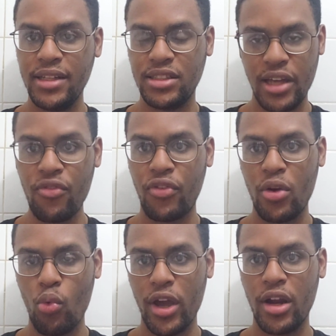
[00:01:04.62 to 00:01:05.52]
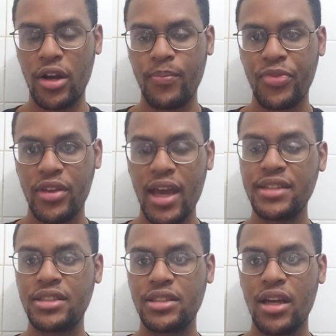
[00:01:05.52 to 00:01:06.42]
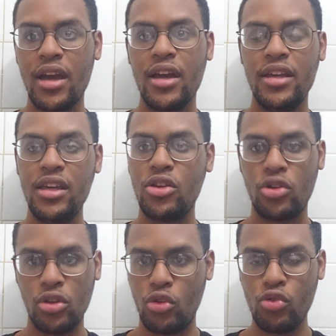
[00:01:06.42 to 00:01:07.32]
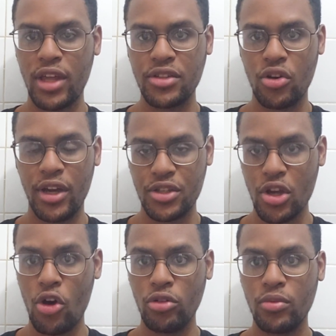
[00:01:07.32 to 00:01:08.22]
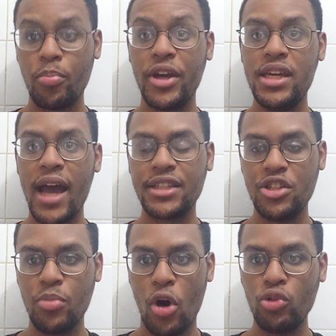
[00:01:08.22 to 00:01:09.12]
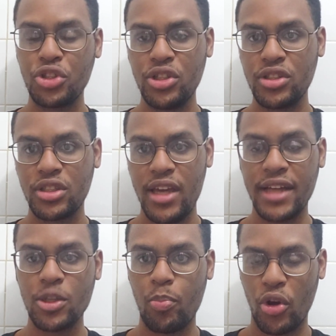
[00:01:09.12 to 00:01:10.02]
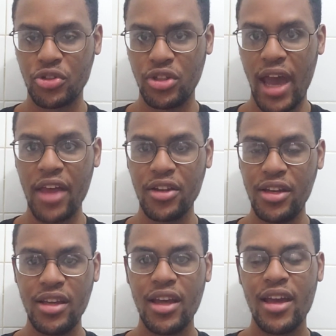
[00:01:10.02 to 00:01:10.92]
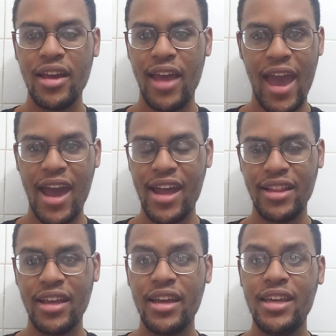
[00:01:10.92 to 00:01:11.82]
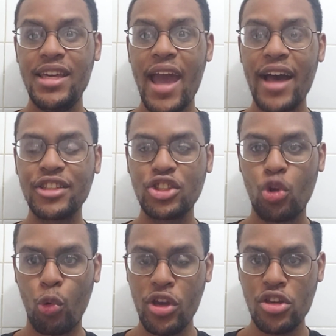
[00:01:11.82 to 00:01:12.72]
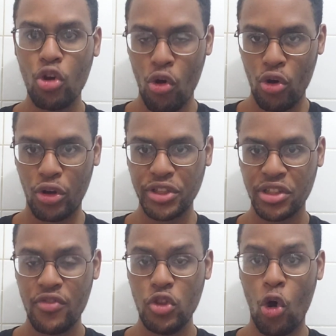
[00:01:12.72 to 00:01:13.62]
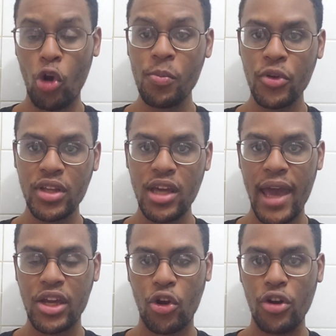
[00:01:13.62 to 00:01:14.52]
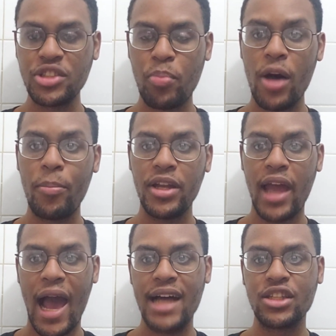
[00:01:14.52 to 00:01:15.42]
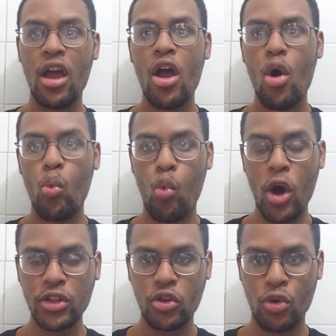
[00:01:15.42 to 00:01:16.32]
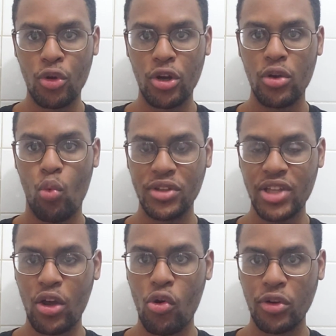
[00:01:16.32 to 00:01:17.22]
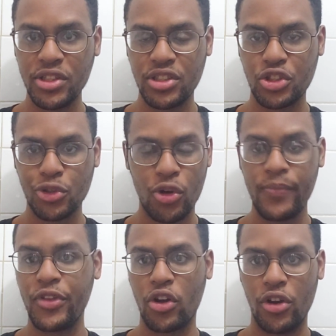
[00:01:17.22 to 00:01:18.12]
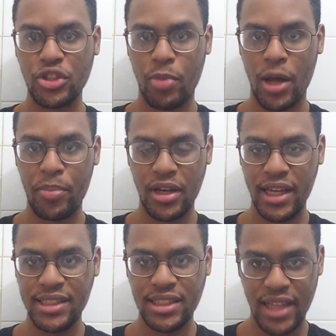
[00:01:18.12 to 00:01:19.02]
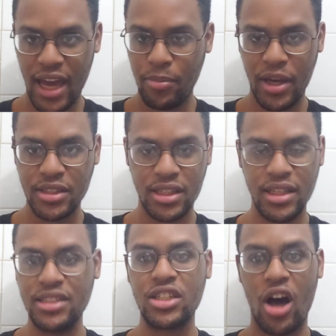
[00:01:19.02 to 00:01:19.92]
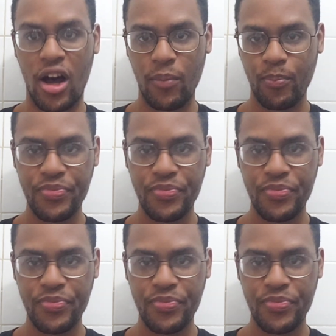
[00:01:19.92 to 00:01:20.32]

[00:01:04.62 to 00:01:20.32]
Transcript: is different where, yes, he could do things on his own, but he has emotions, he has a personality, and he has three cores. Normally, a cursed puppet has one core. Once that core is destroyed, the cursed puppet is dead, basically. It's gone,